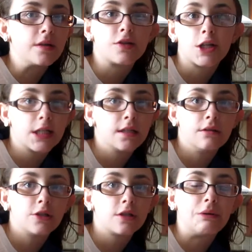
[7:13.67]
I started a
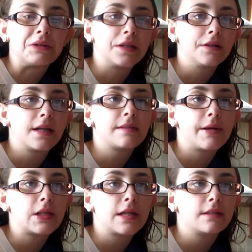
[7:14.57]
new show. I'll tell you guys
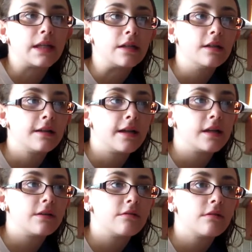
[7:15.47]
about that later.
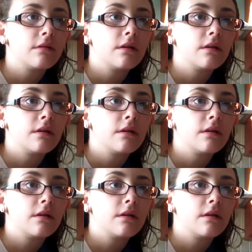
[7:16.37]
And